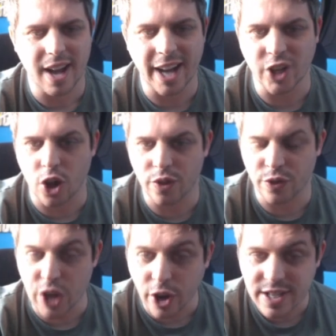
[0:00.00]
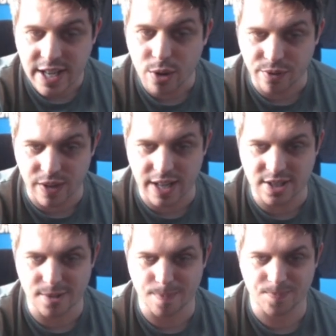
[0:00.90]
And the idea of
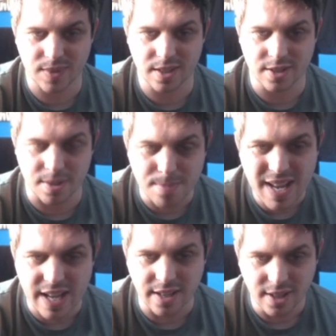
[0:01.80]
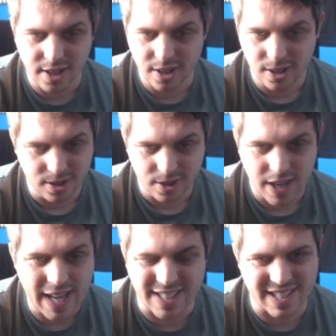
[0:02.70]
this, to me,
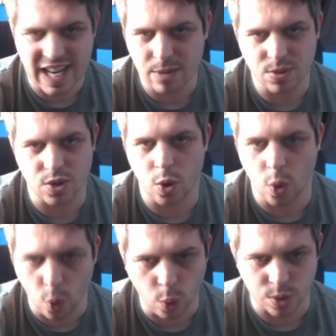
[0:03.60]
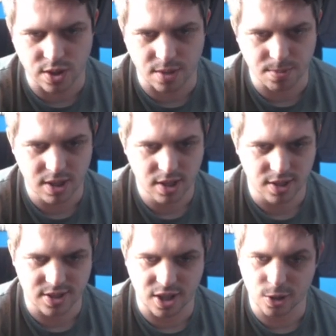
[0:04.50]
it sounds awesome.
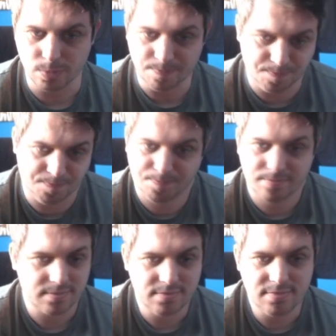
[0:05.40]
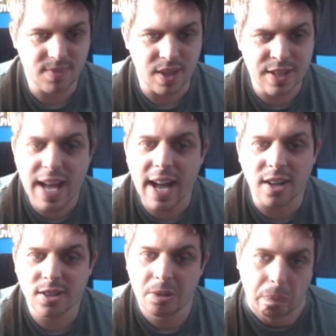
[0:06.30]
So,
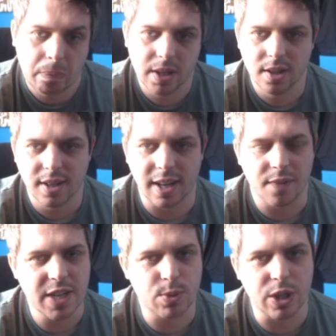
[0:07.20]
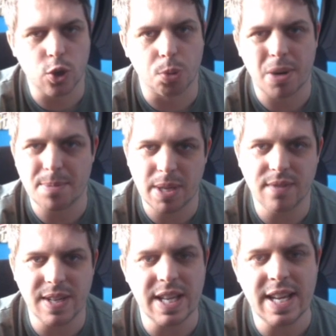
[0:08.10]
yeah. This would incorporate
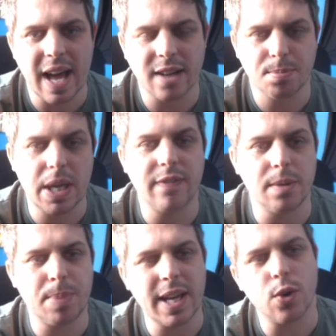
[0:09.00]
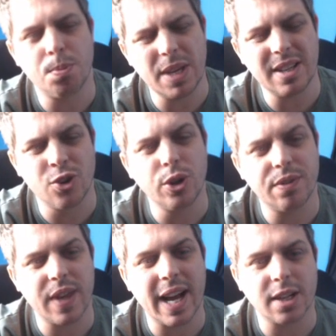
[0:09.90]
PvE and PvP. It would be good
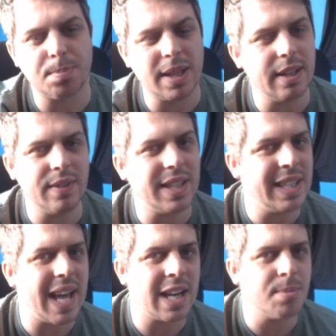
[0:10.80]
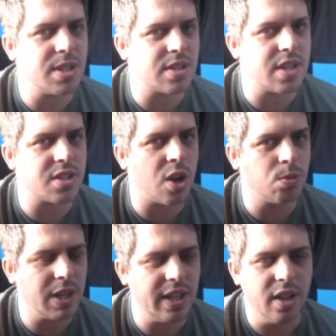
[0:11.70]
if they had a PvE element to this
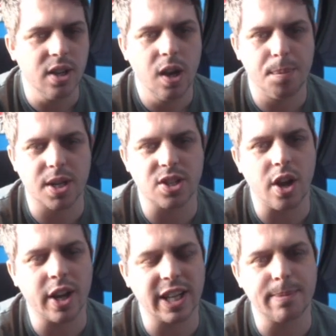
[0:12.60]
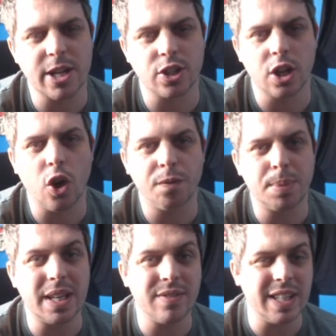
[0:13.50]
only, because I can imagine a lot of
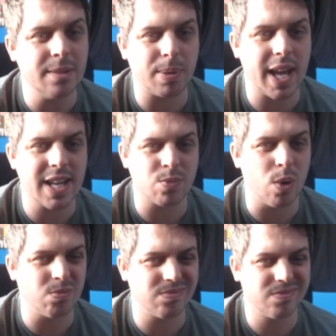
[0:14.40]
PvE players won't